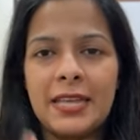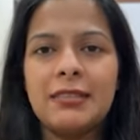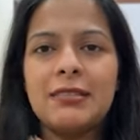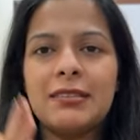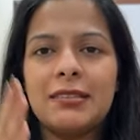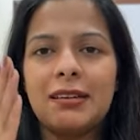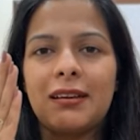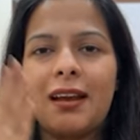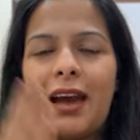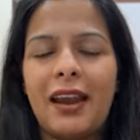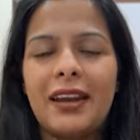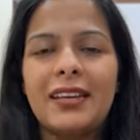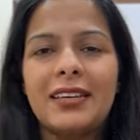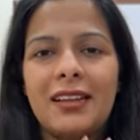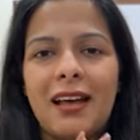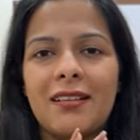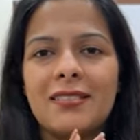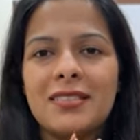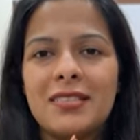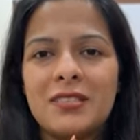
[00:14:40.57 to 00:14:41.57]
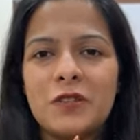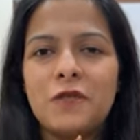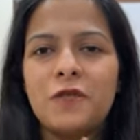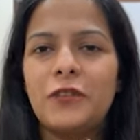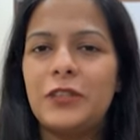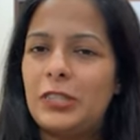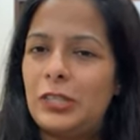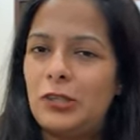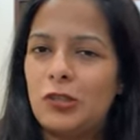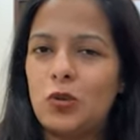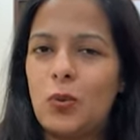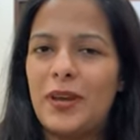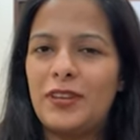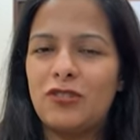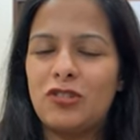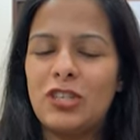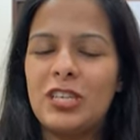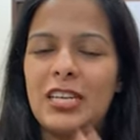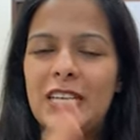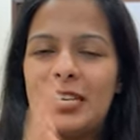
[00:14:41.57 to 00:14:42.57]
Hence, the correct answer for this
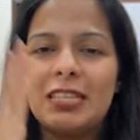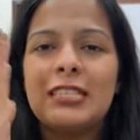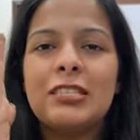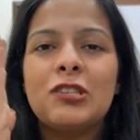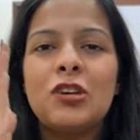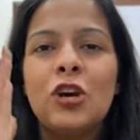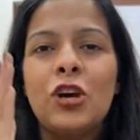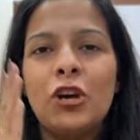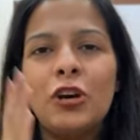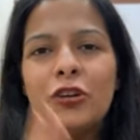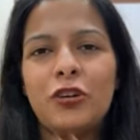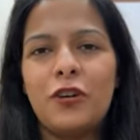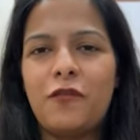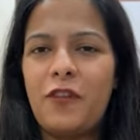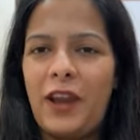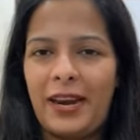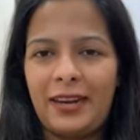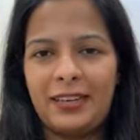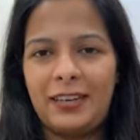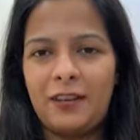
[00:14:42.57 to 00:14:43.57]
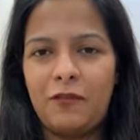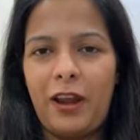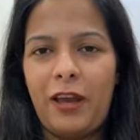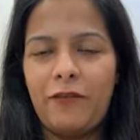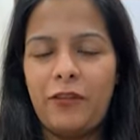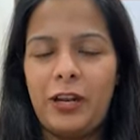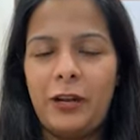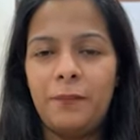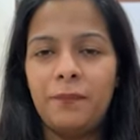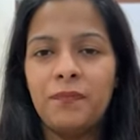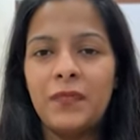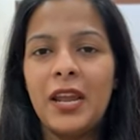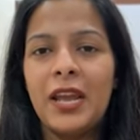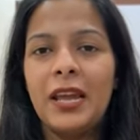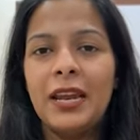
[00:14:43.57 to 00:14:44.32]
question is reflective level.